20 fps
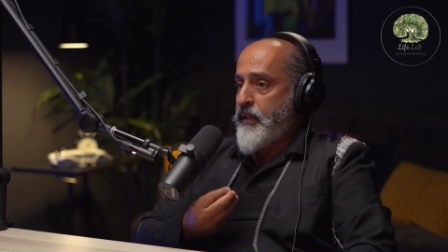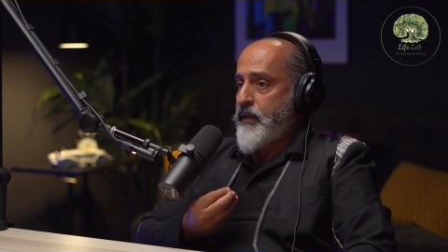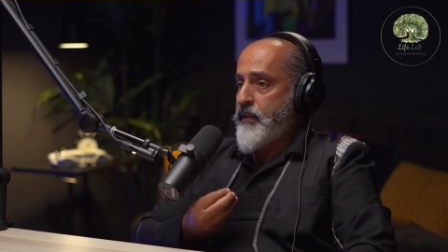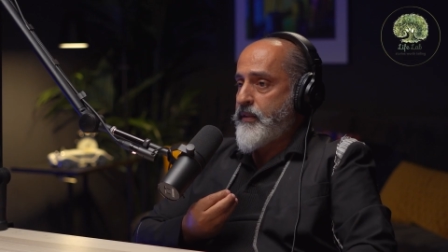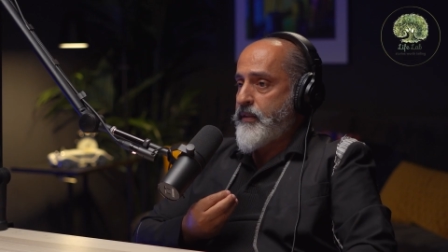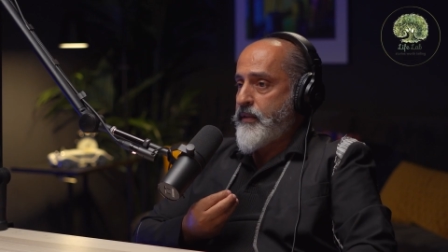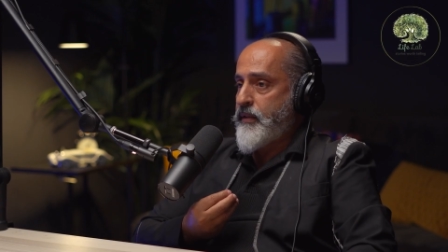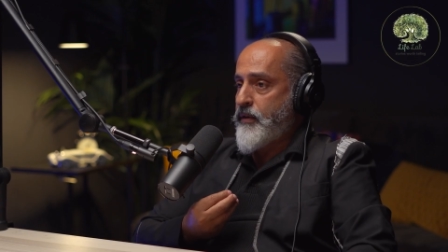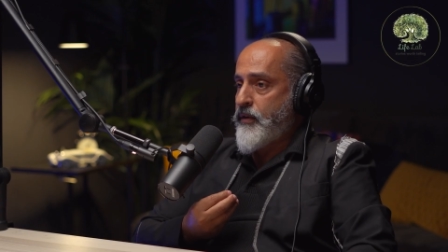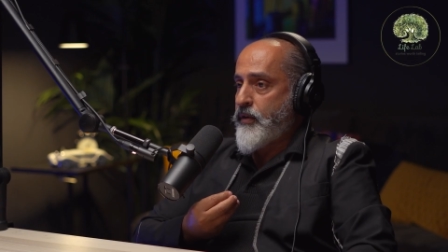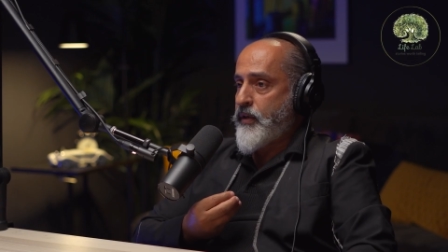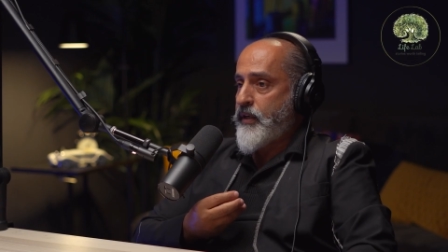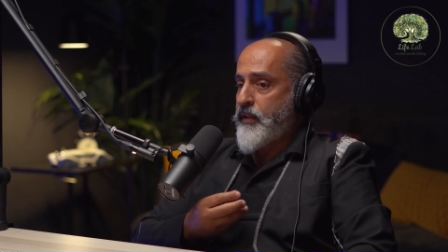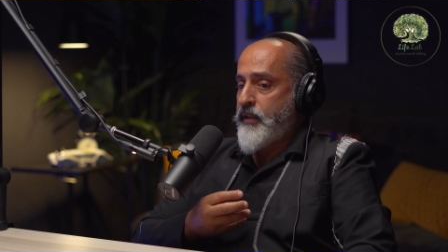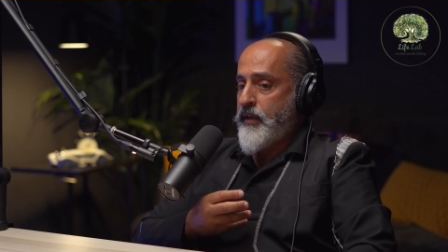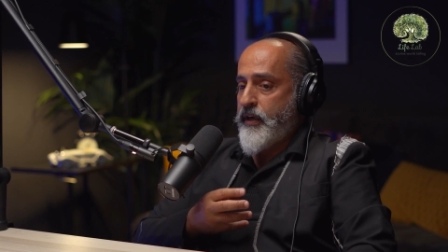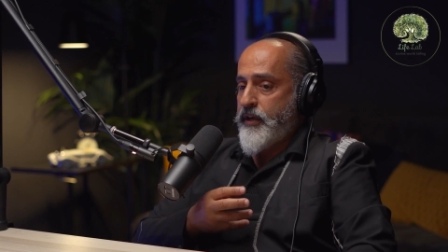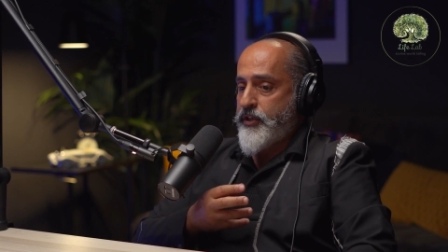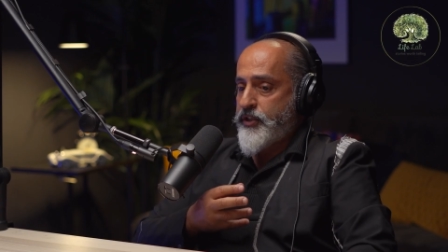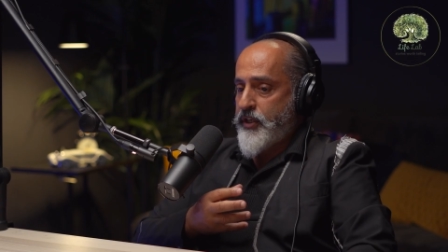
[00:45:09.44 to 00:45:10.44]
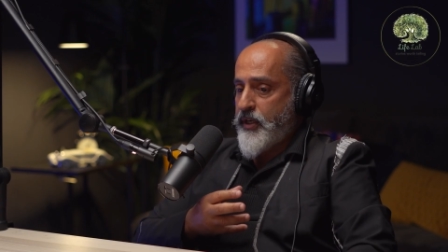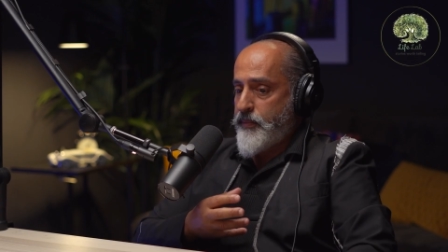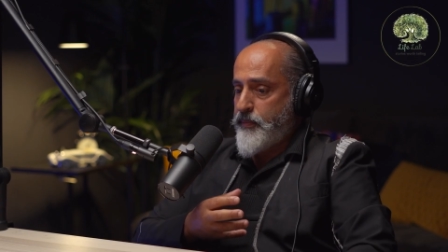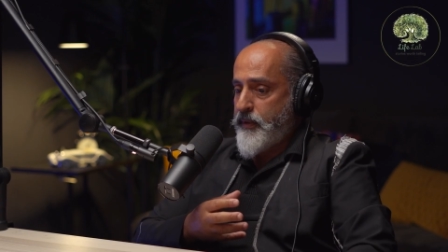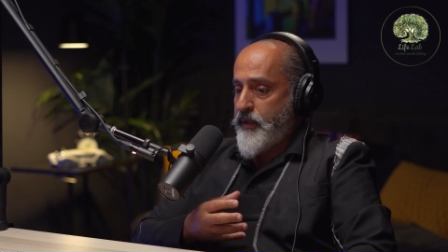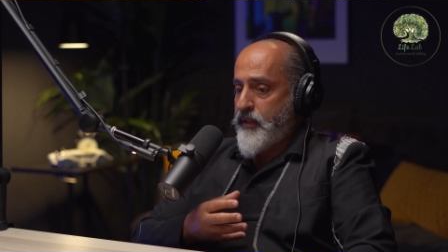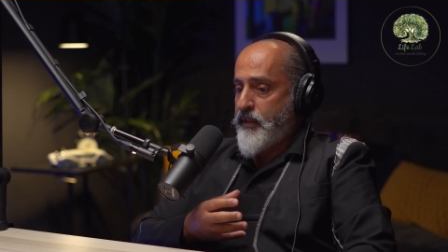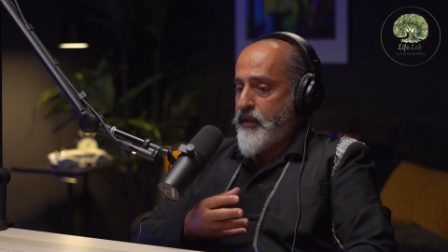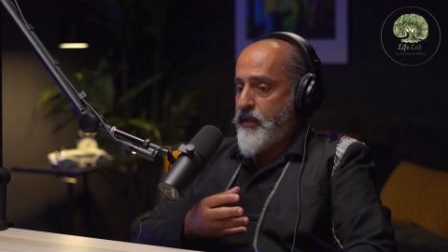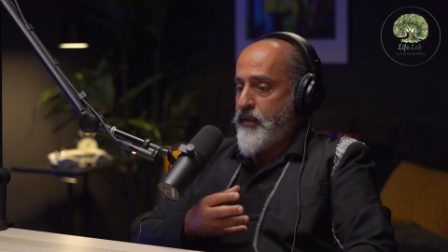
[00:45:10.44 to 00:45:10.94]
that okay they are
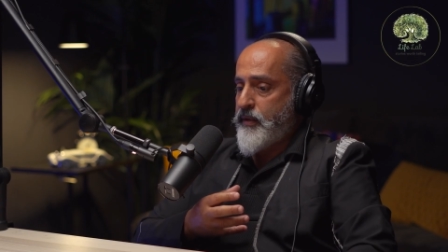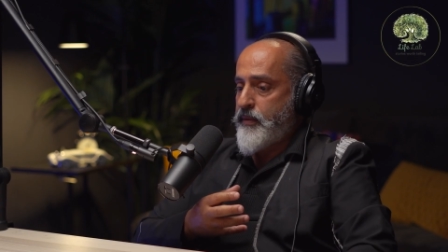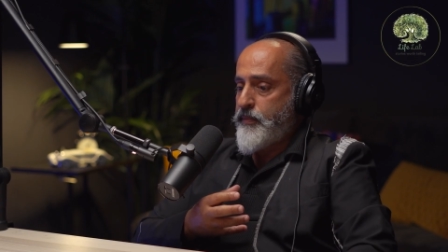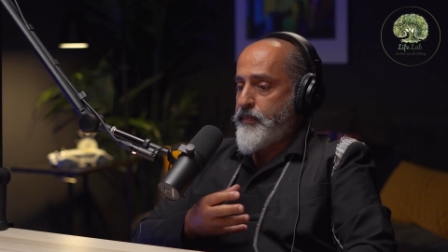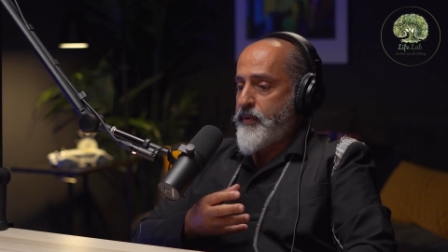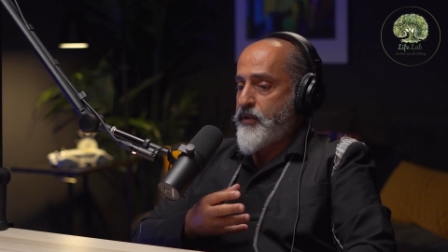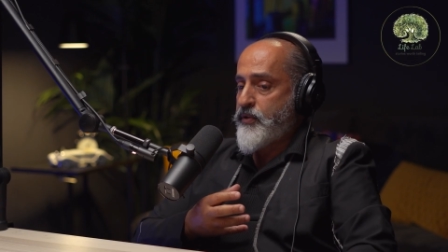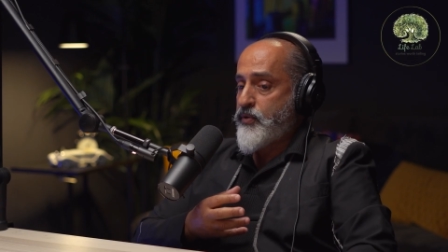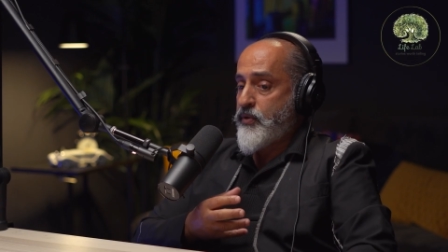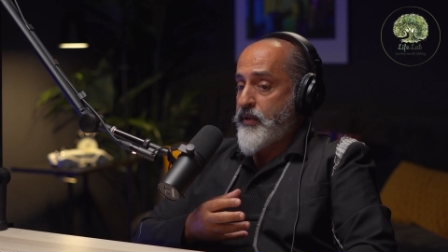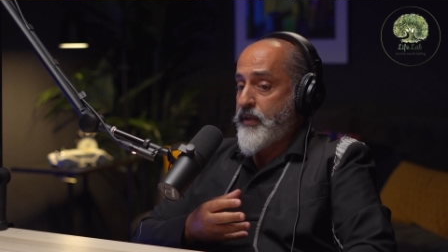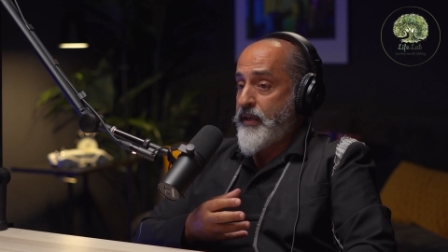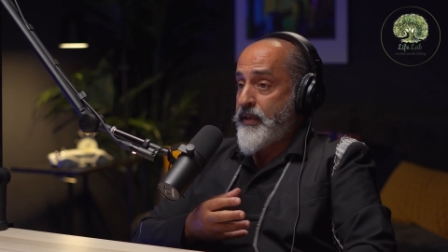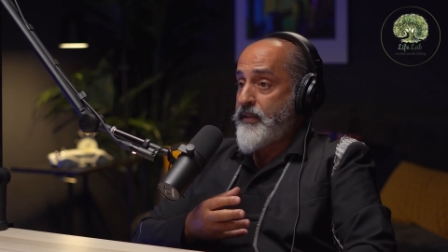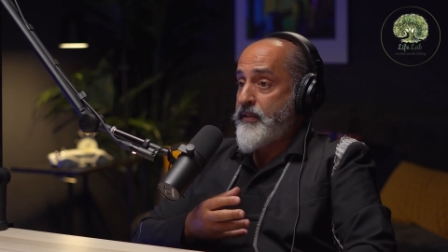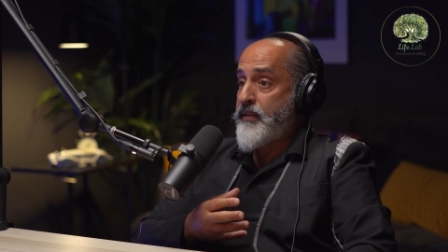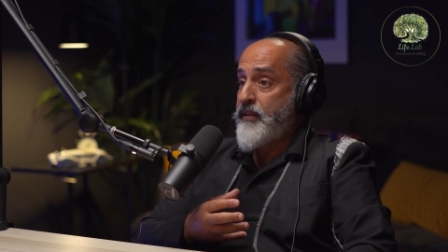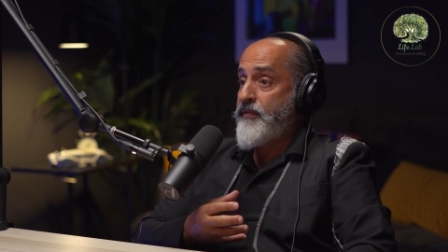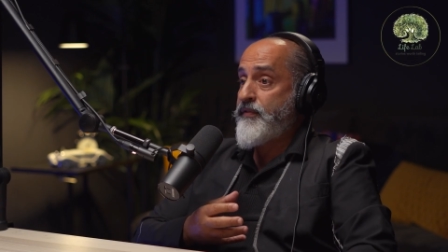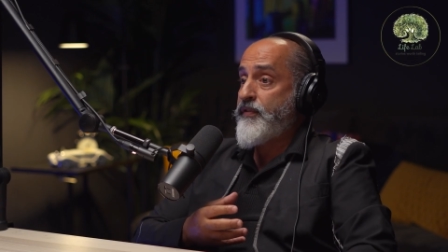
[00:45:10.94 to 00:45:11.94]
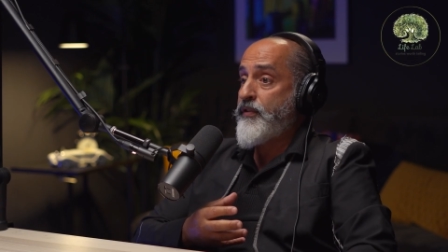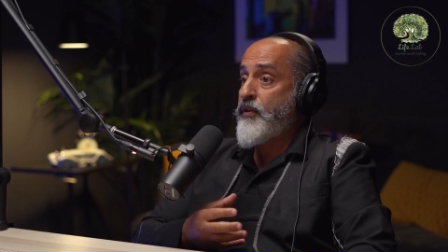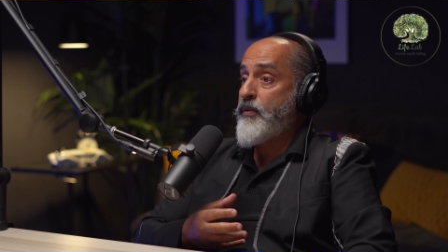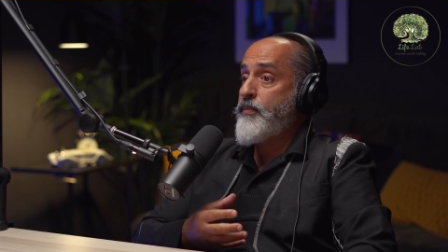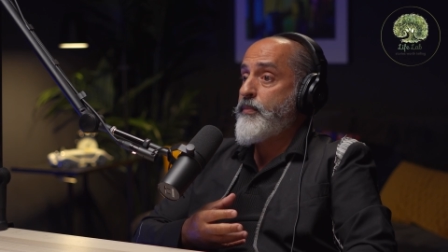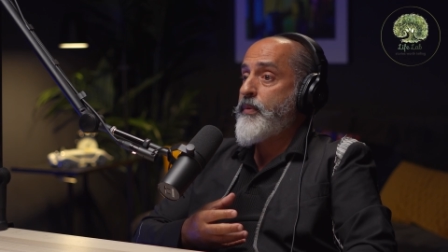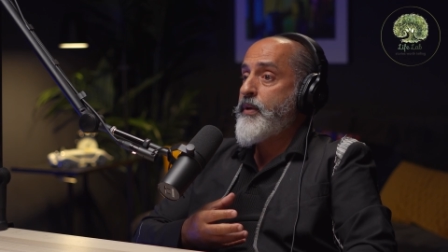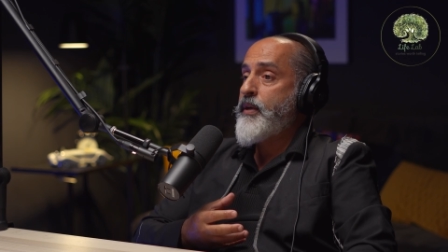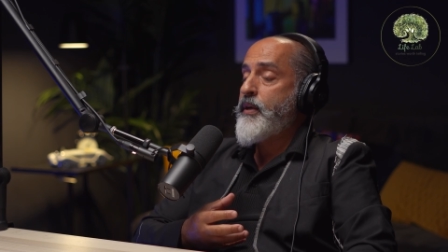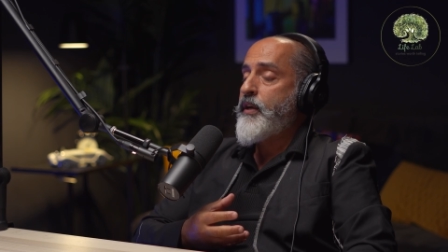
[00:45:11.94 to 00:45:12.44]
shaping their personality
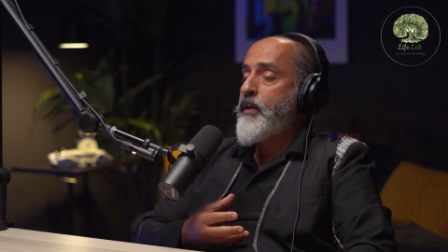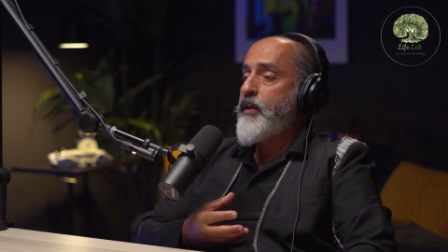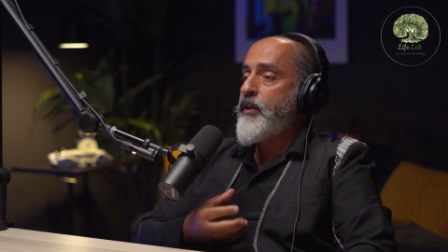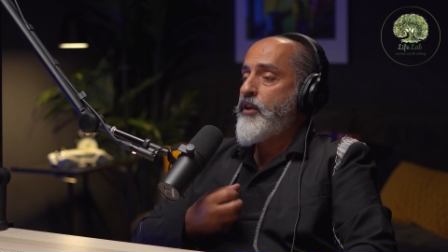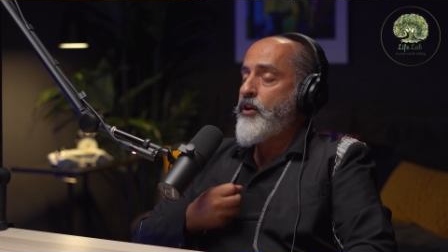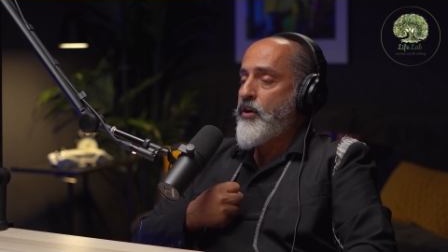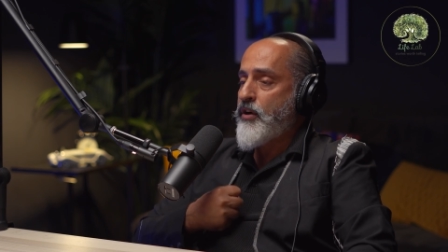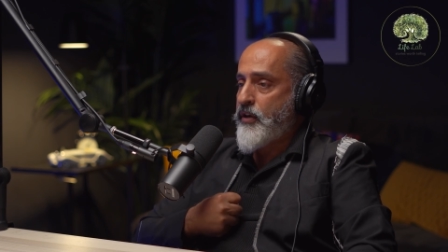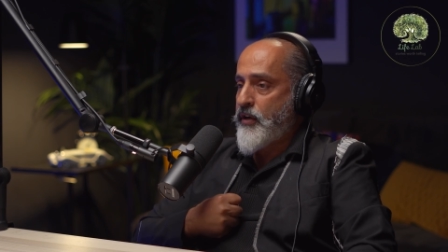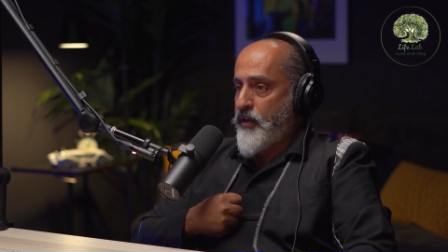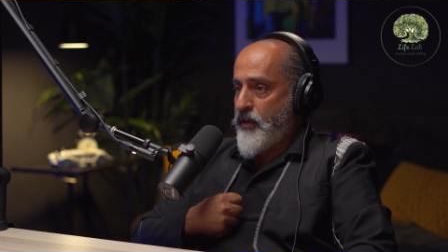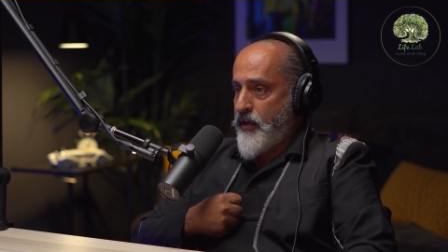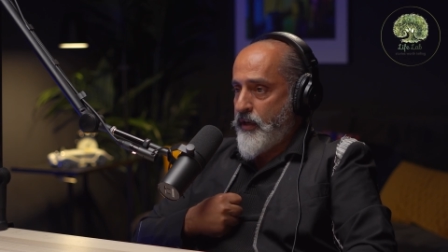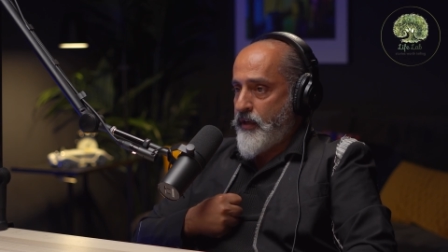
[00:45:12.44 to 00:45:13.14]
from younger